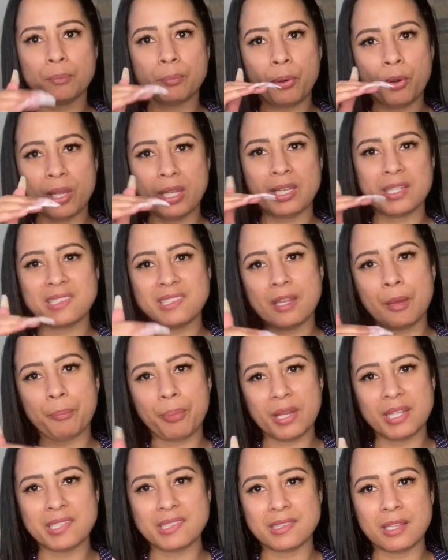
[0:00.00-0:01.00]
putting a
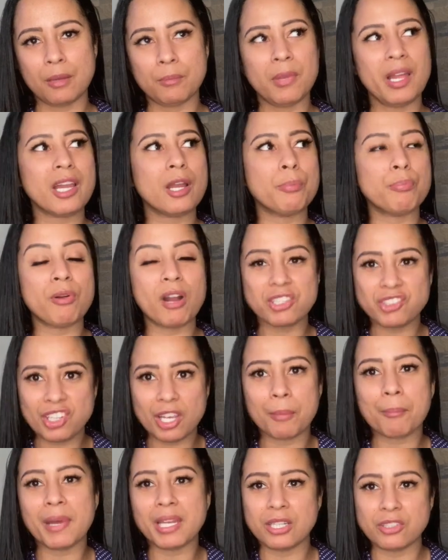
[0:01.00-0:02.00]
step-by-step, like a
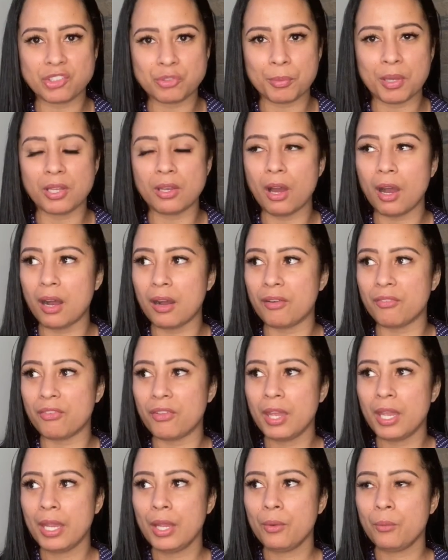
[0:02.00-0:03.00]
project management of
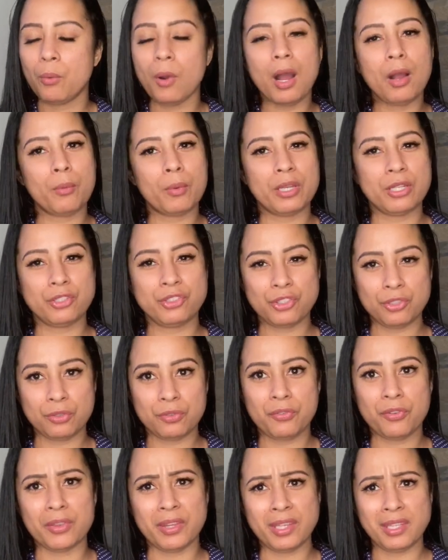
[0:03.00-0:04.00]
what I want to do
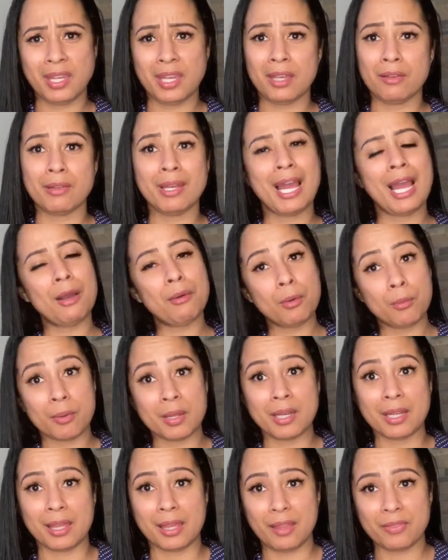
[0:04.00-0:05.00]
for the year and how I'm
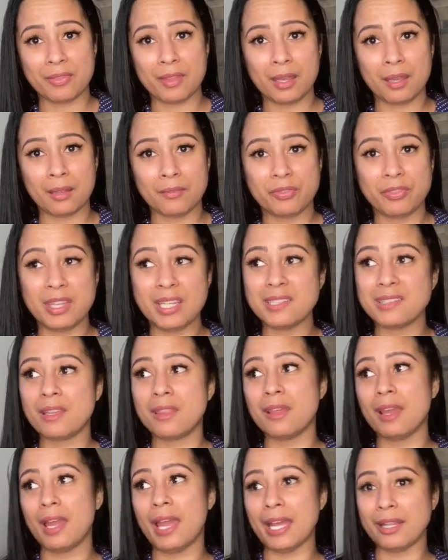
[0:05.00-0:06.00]
going to get there. These are
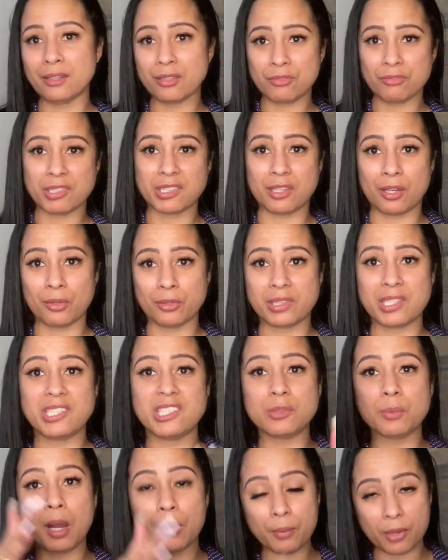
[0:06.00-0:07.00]
the end results. This
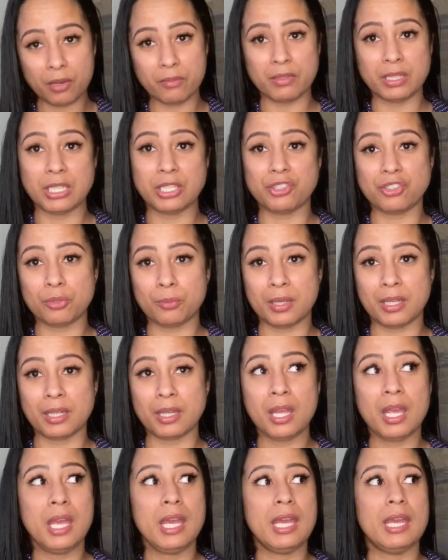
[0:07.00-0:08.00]
is what I'm currently
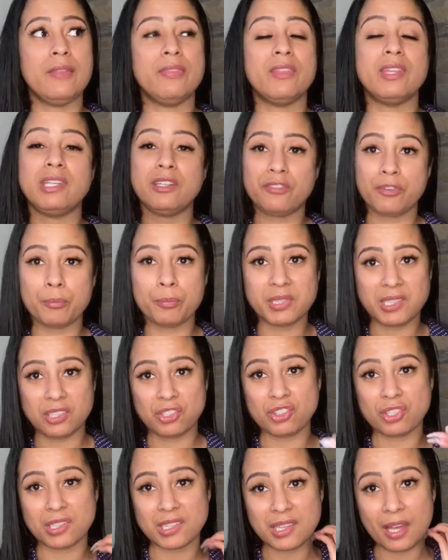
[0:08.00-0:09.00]
doing in the different
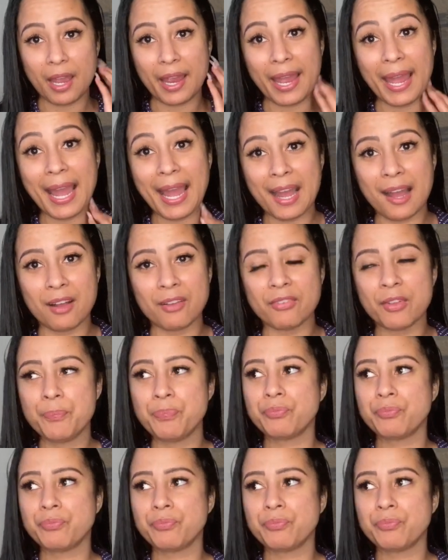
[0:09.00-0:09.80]
positions that I have.